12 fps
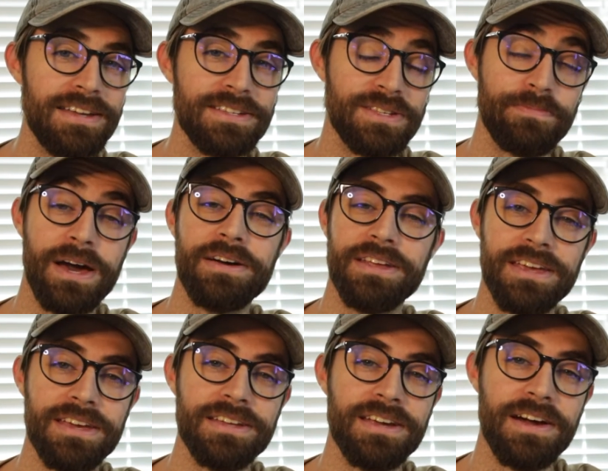is about
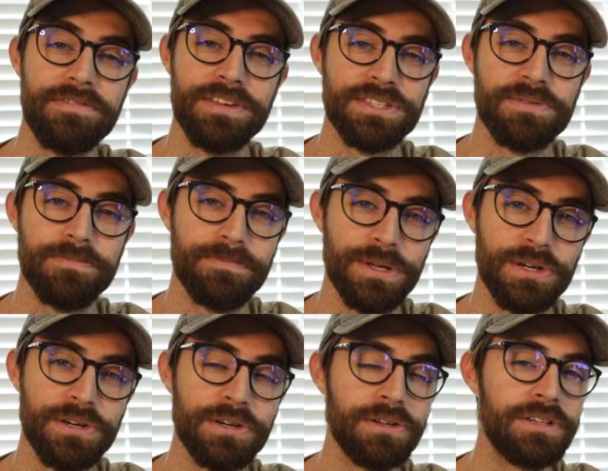it of this
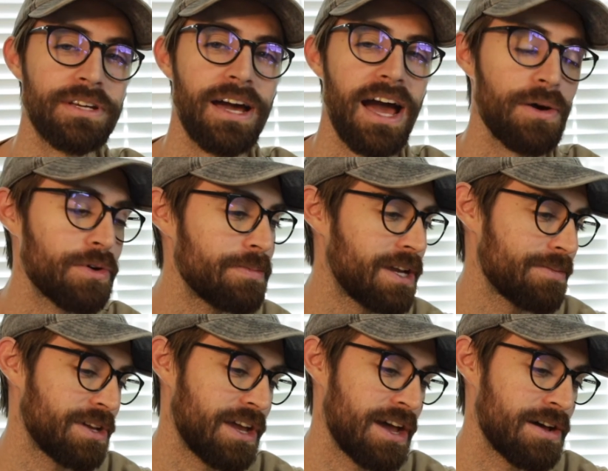build. I will be
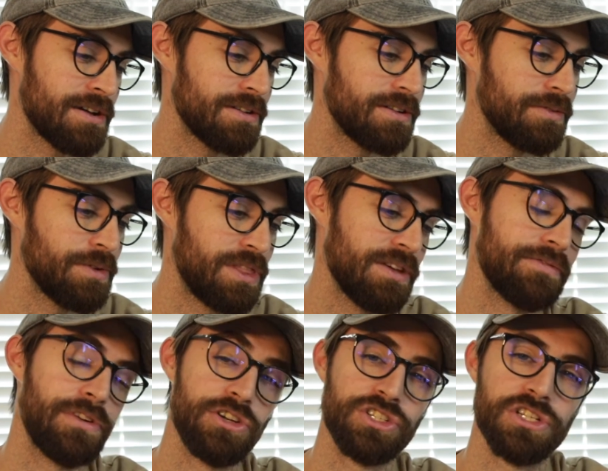coming out with a
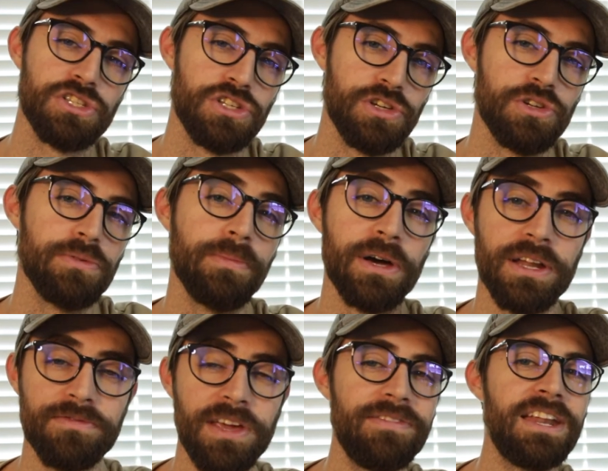version 2, but if
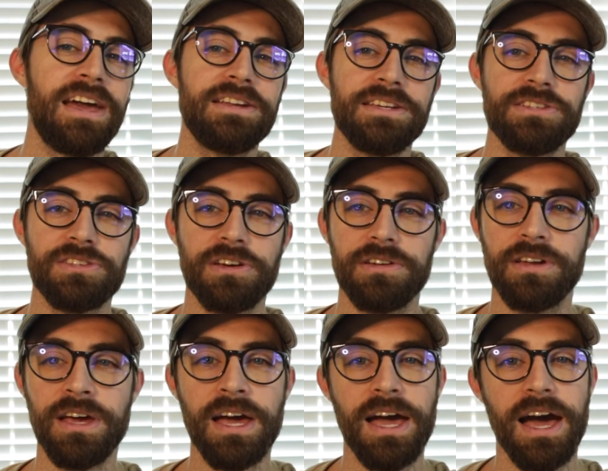you have any ideas on
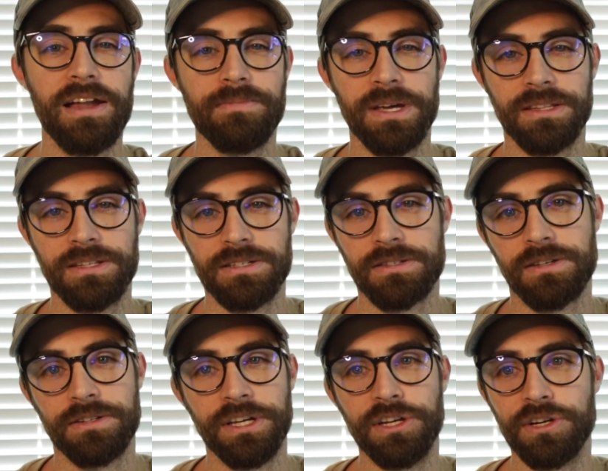how to make this
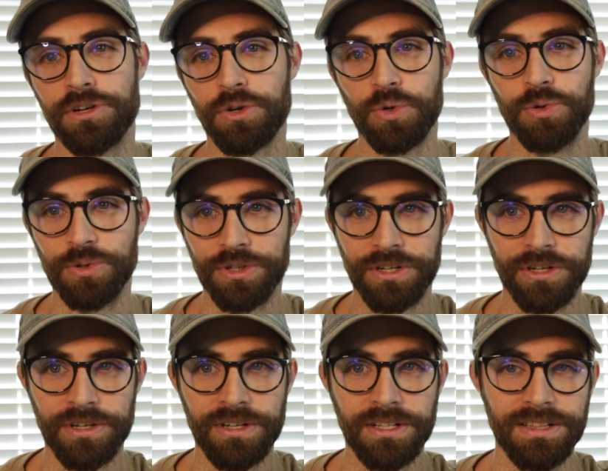cleaner,
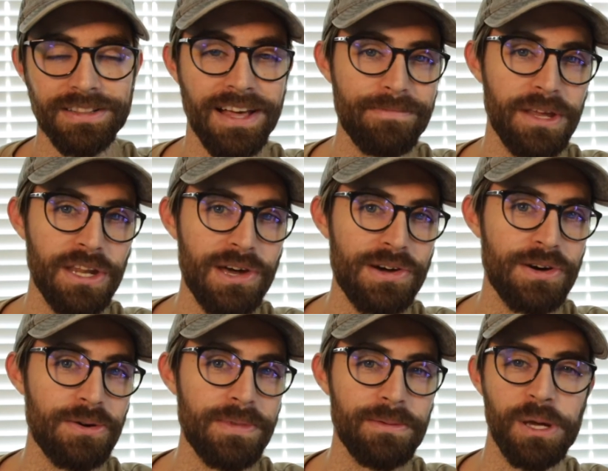cooler, let me know.
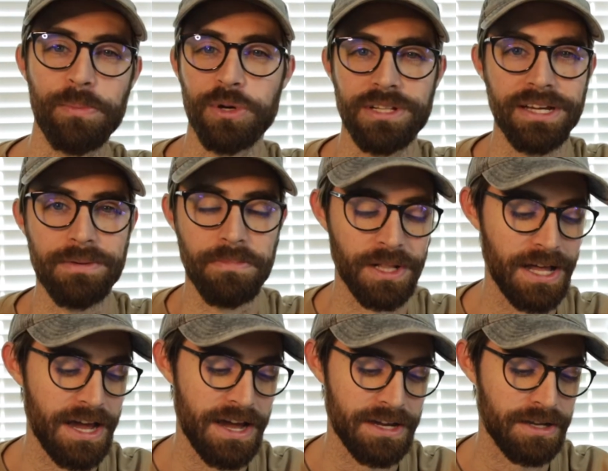Maybe I'll put like a
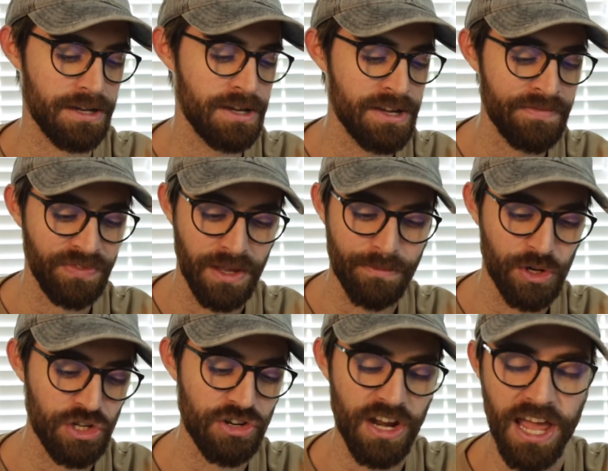plaque, you can put
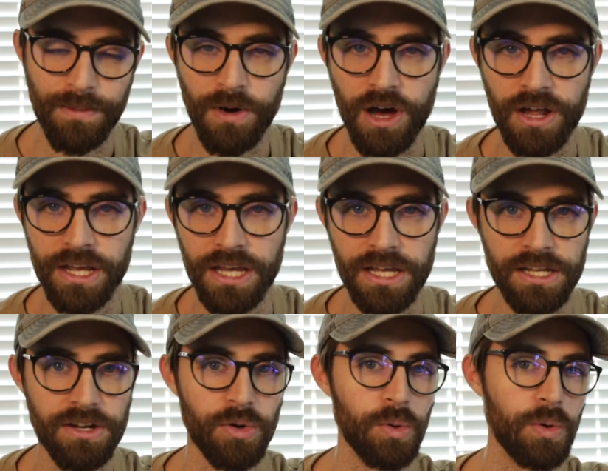your name on it,
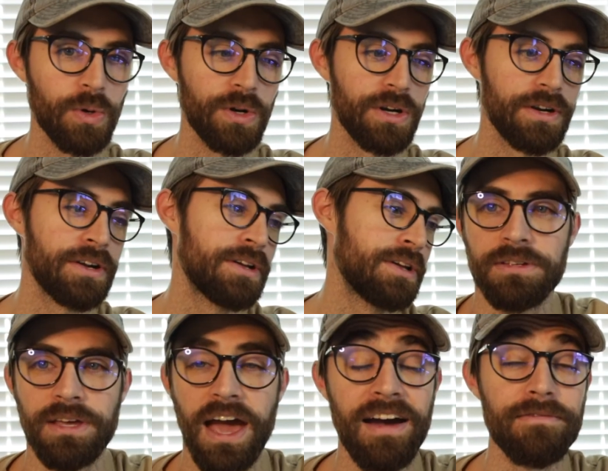or
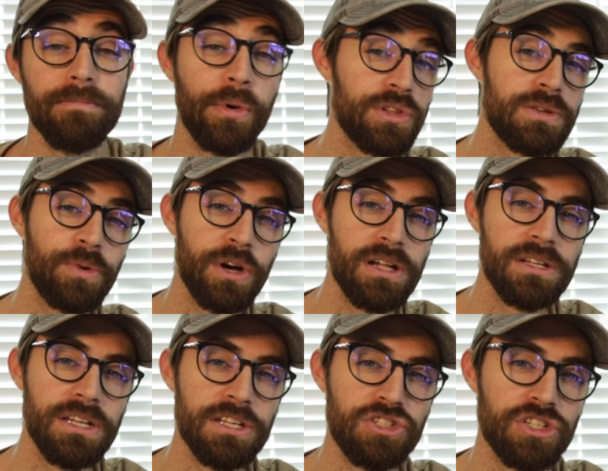have multiple
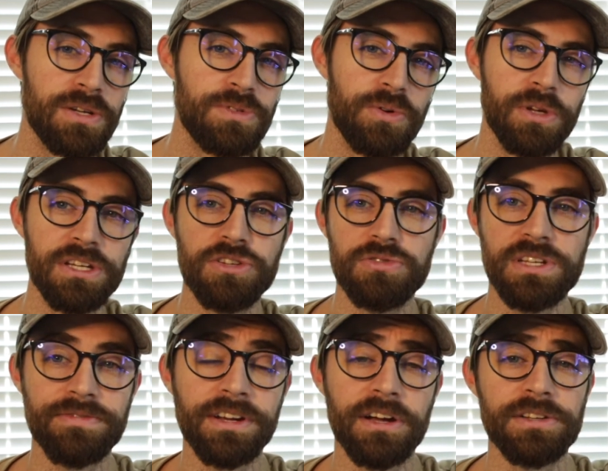LED strips so we can do
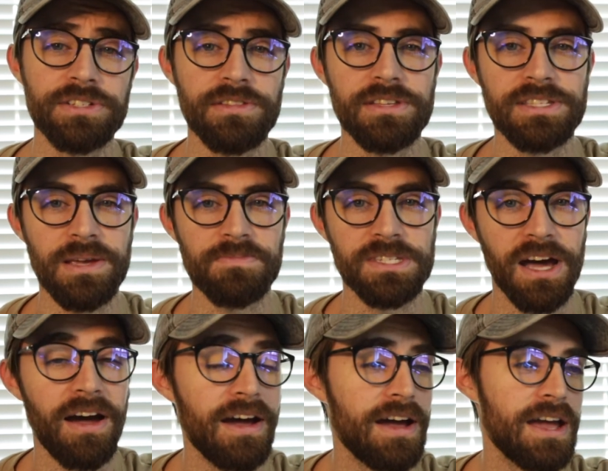different colors at the same
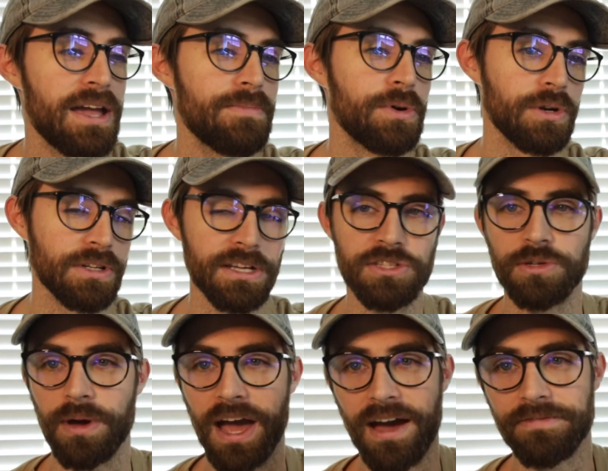time, or like do
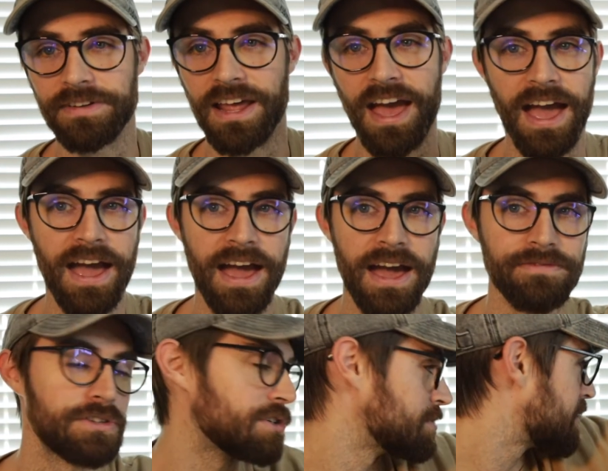half and half, or do